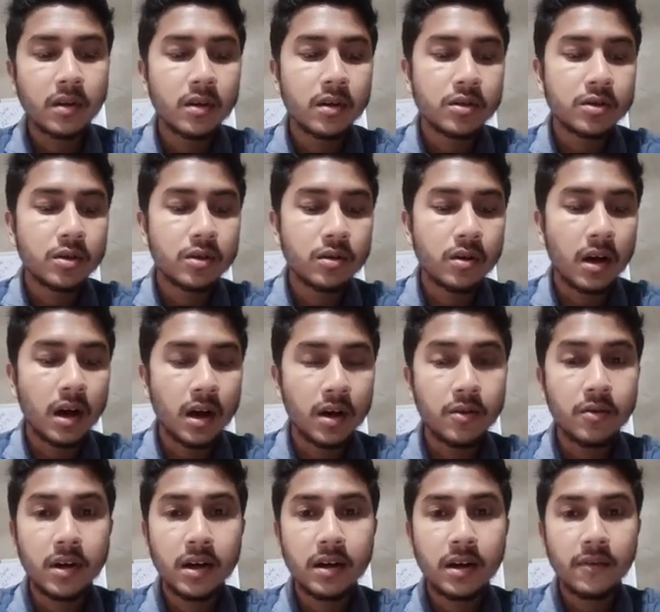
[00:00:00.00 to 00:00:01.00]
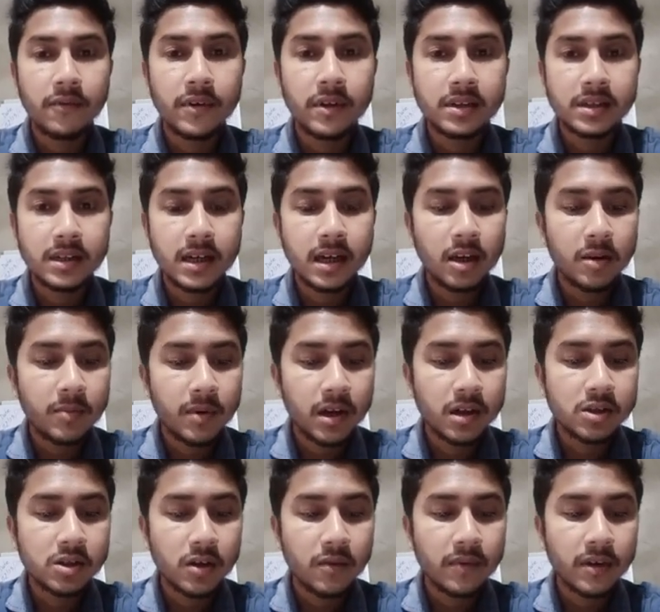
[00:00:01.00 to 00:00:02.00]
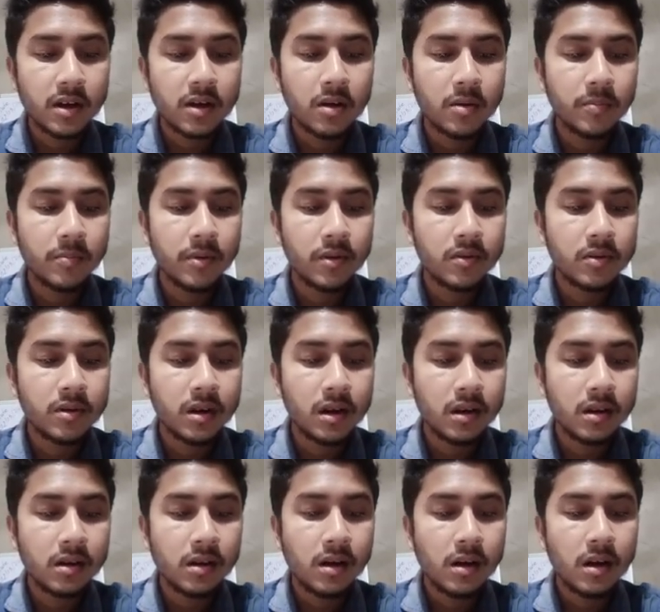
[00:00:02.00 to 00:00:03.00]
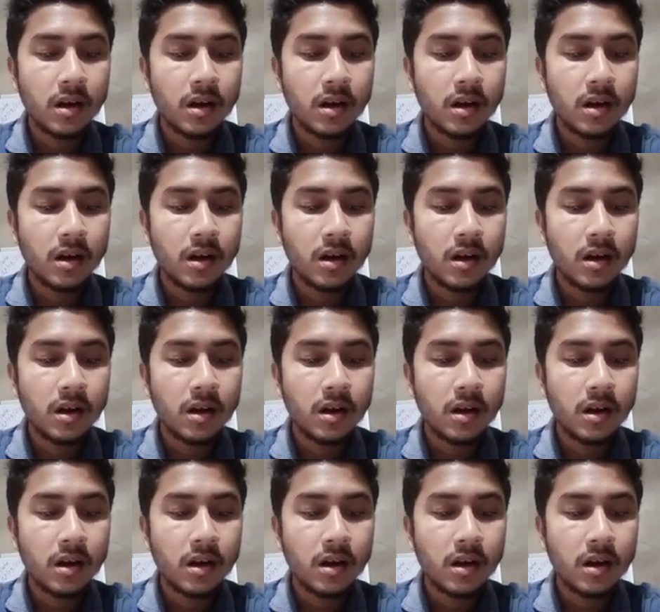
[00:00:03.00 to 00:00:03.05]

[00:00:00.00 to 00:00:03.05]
So hardware, the physical parts of a computer,